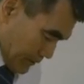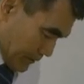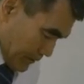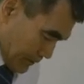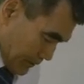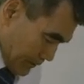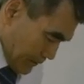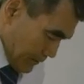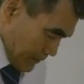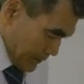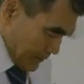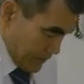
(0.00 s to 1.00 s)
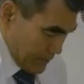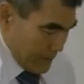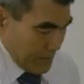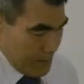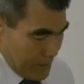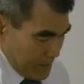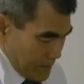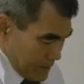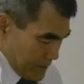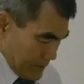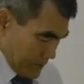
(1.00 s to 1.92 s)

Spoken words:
[no speech]